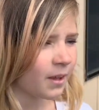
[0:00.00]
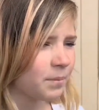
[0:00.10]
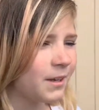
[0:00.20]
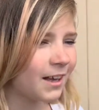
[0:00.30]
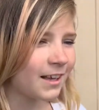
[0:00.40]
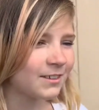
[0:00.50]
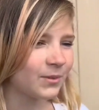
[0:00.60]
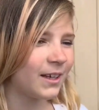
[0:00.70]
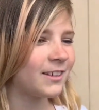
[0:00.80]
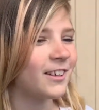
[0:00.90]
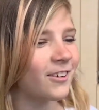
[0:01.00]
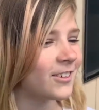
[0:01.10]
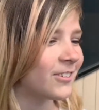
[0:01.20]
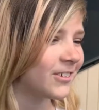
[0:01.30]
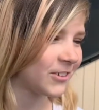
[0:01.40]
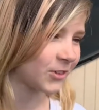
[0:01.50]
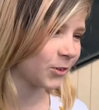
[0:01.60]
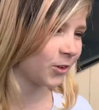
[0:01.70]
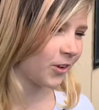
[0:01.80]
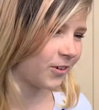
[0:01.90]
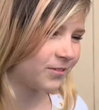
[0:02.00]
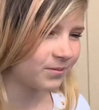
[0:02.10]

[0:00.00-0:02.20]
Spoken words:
Because we get to go to a new school though.